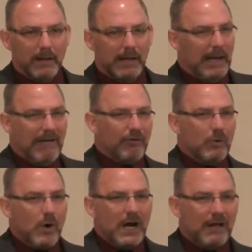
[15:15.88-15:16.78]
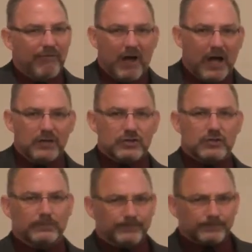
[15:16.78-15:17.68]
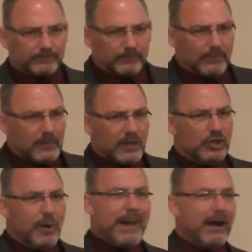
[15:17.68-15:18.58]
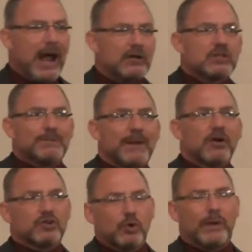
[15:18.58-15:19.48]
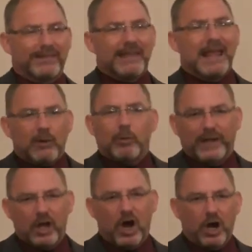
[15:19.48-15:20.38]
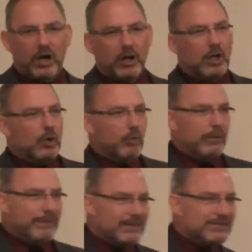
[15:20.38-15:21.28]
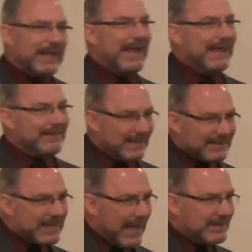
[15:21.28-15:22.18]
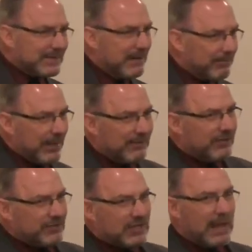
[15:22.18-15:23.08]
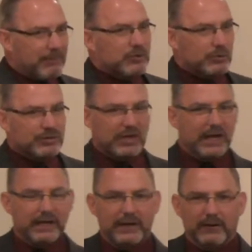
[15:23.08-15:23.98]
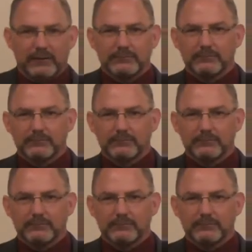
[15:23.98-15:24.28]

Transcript: And every one of us, no matter how spiritual we think we are, would be saying the exact same thing the disciples were saying here.